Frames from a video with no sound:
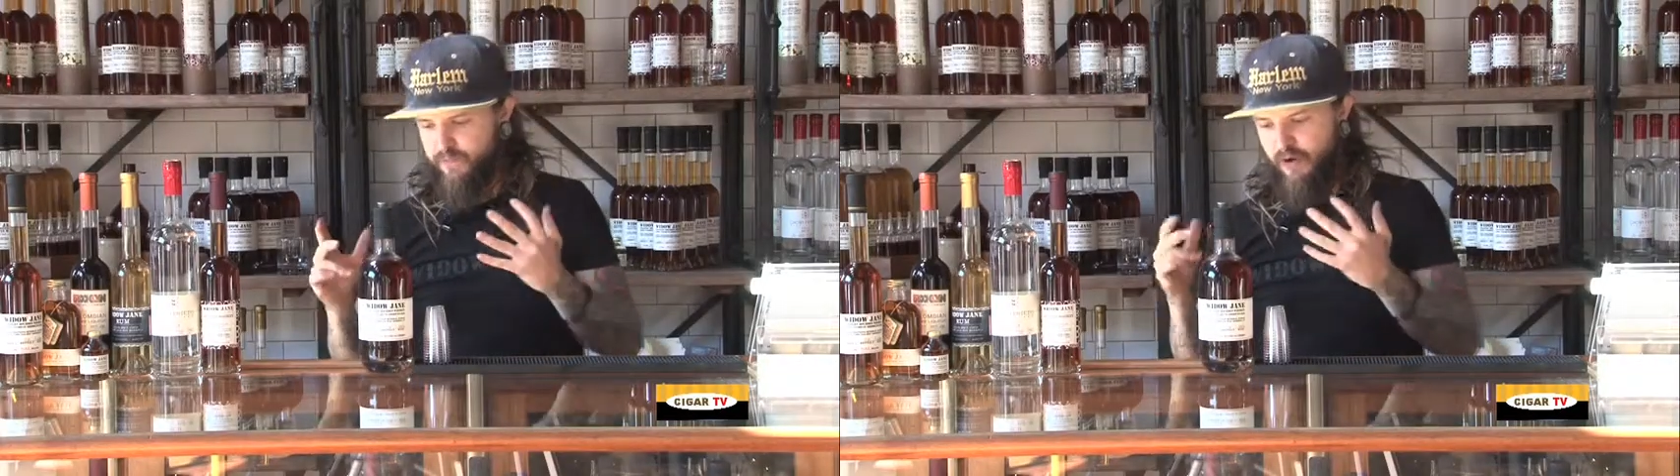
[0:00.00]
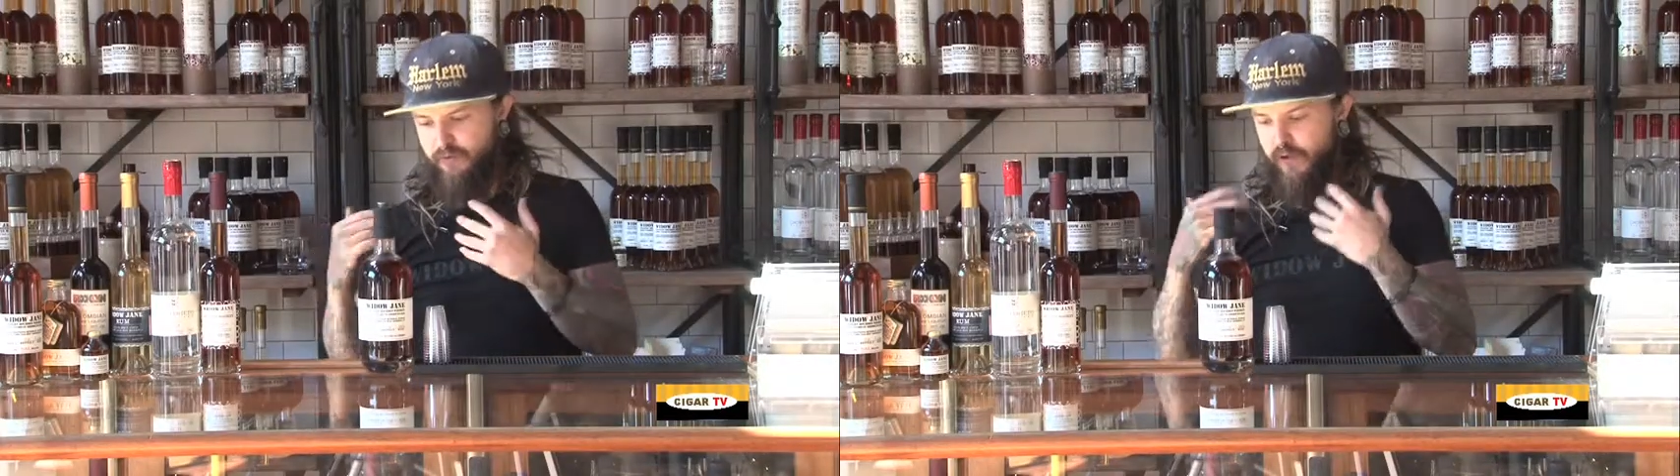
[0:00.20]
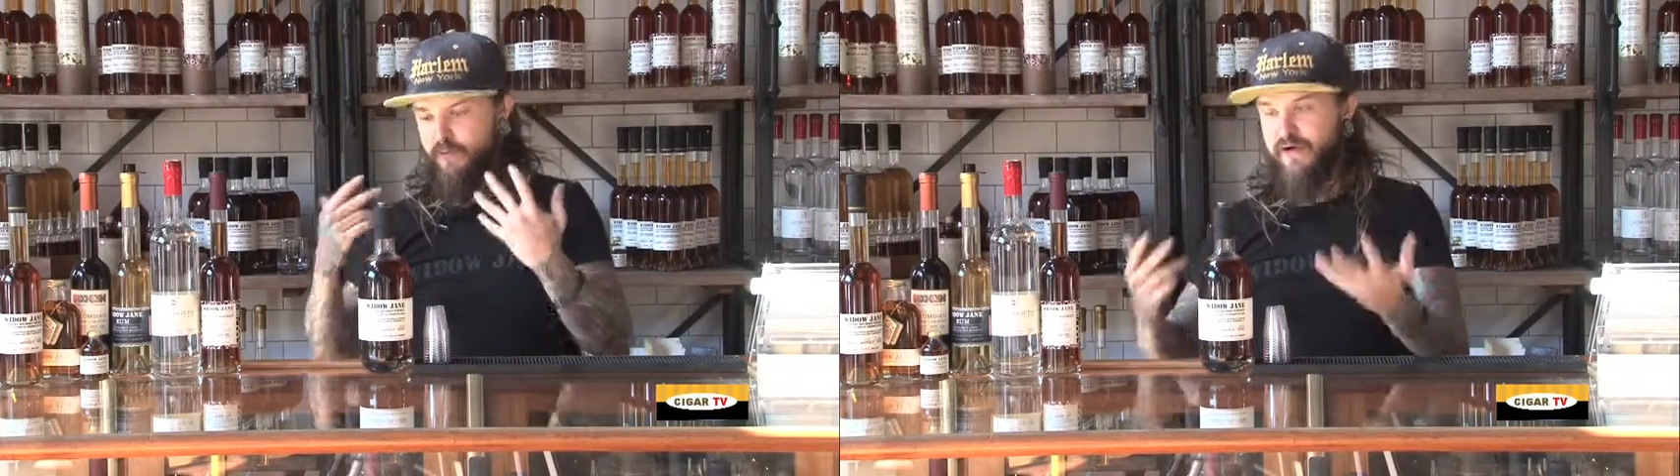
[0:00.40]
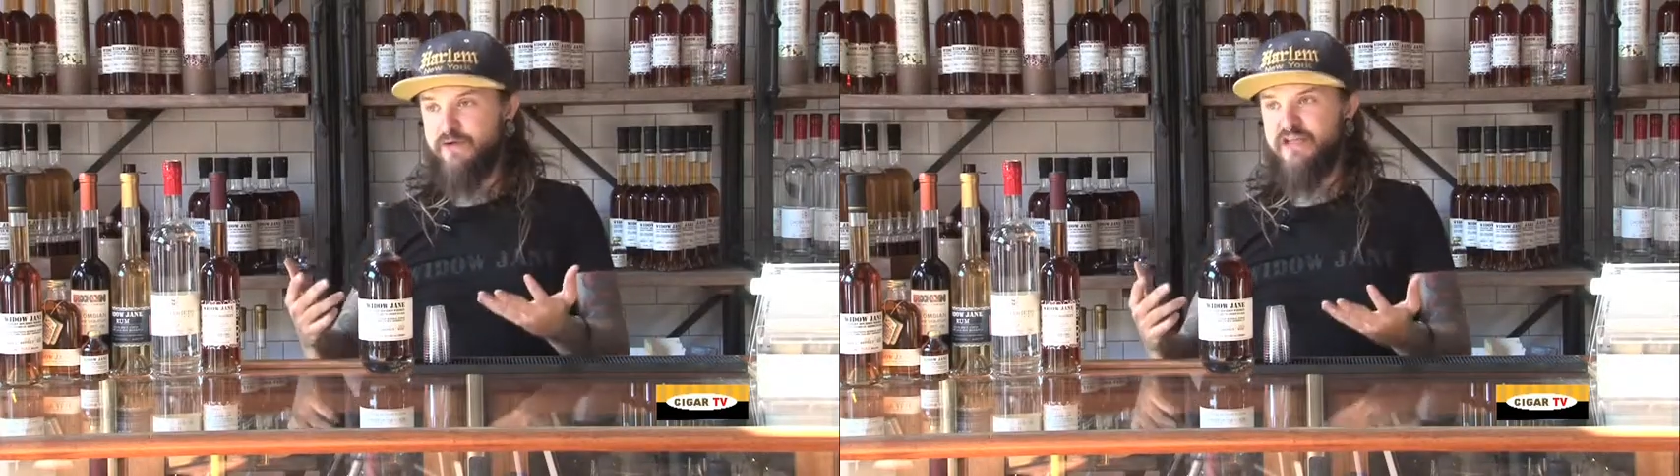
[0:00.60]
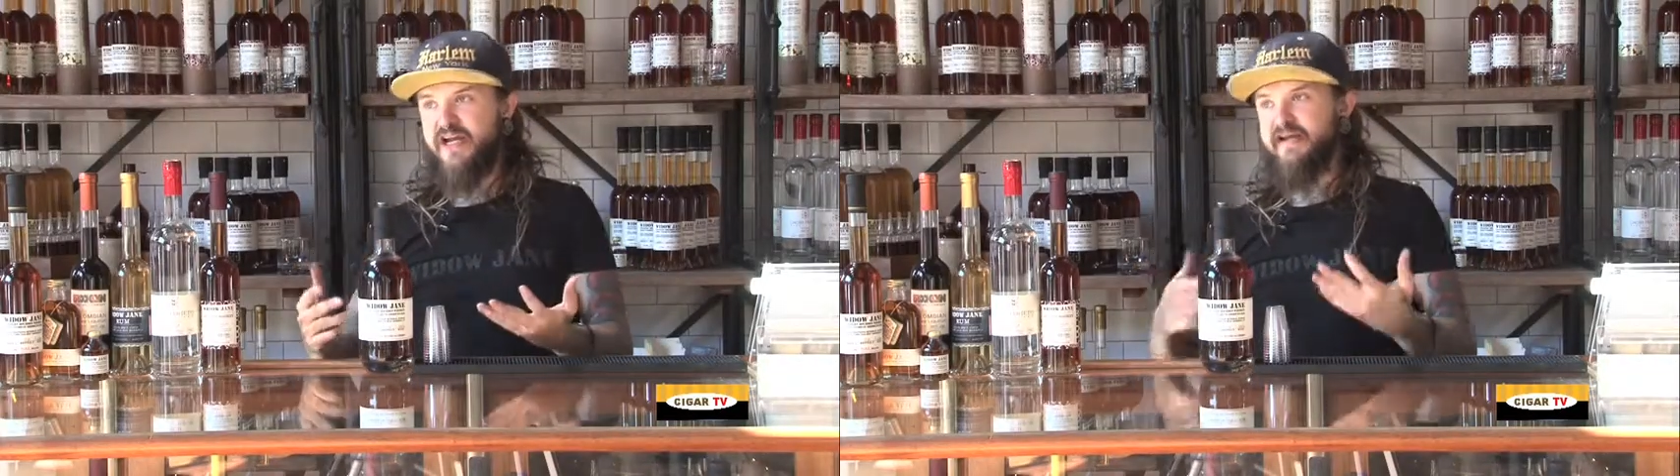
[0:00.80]
our
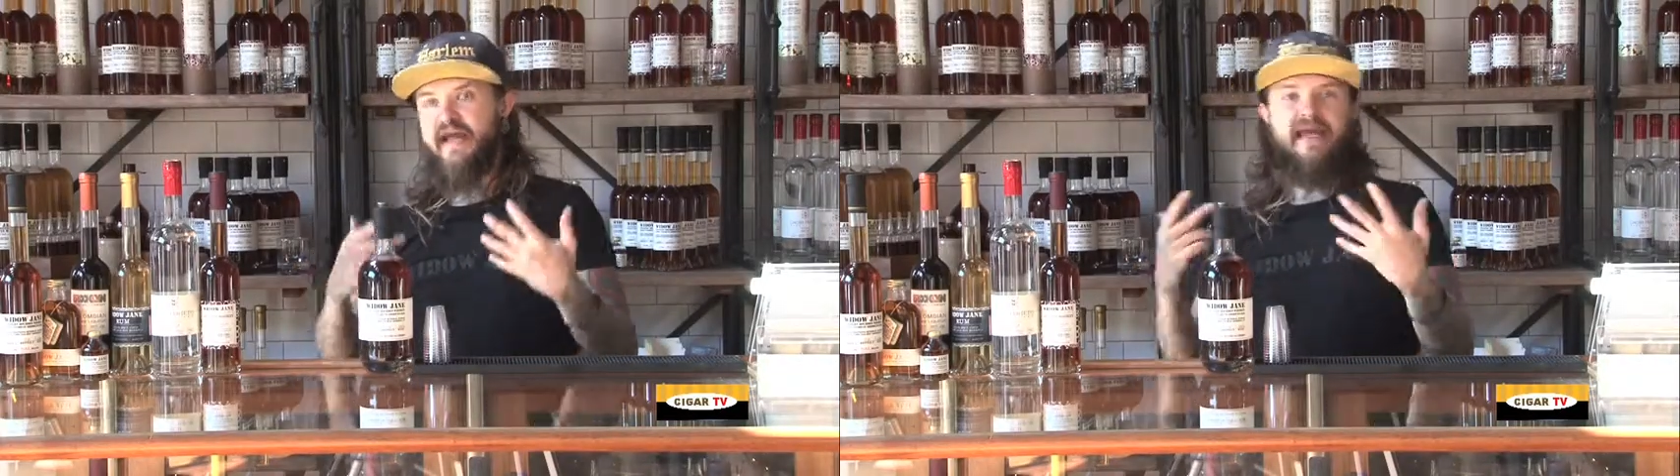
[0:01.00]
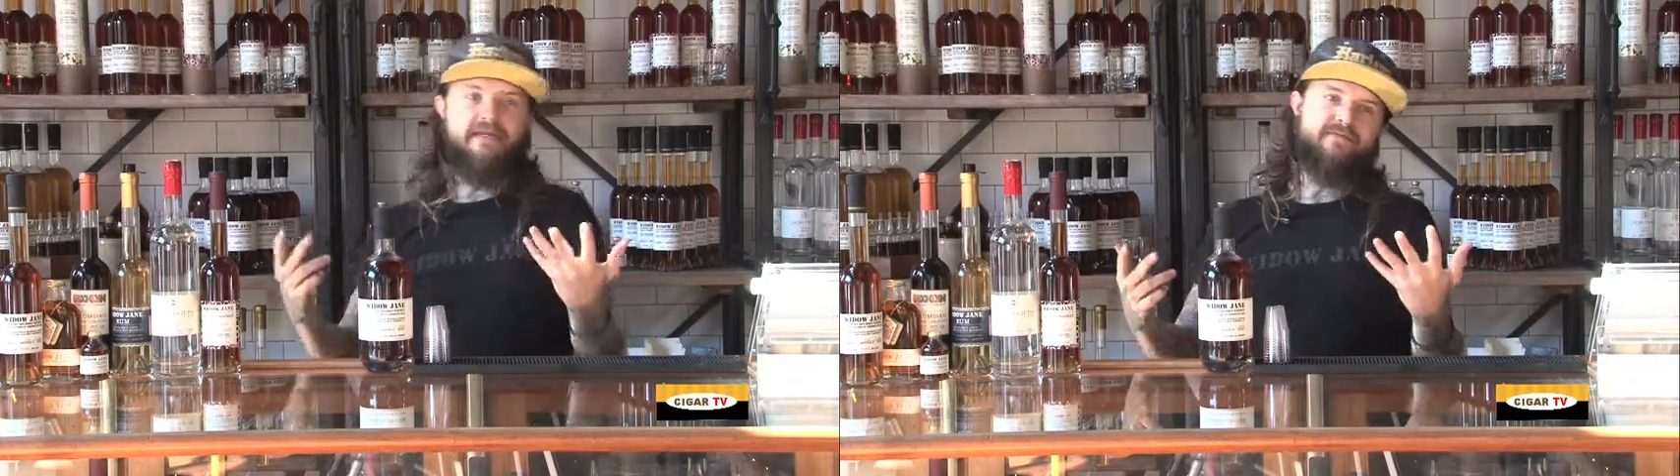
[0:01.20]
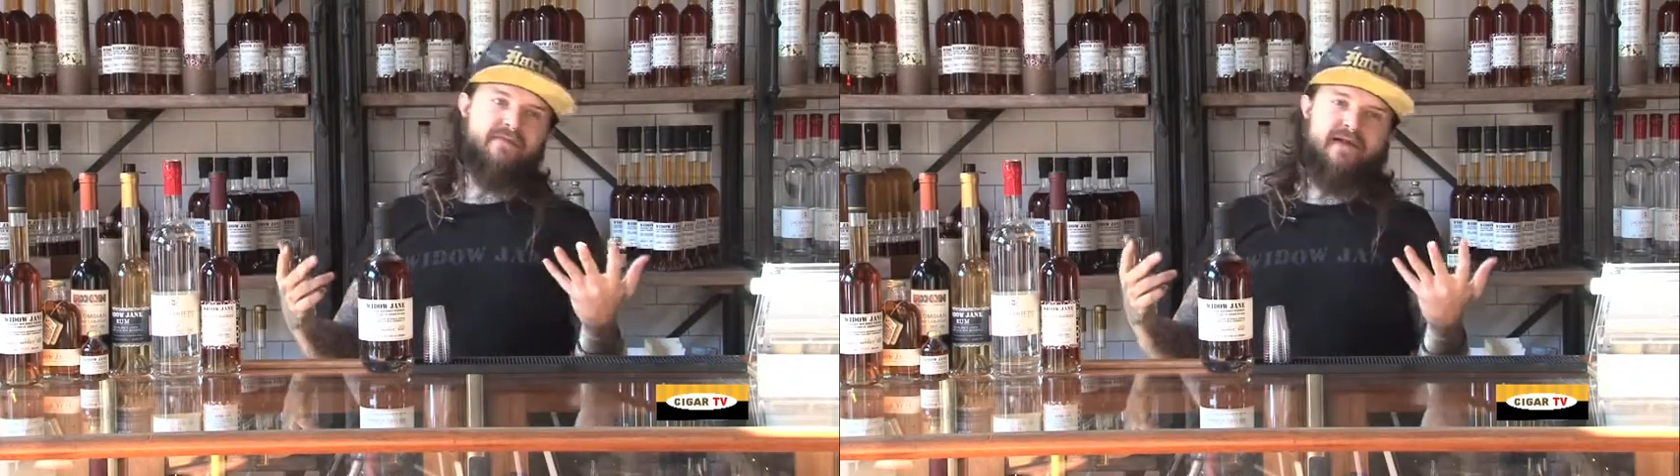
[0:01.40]
Widow Jane 8,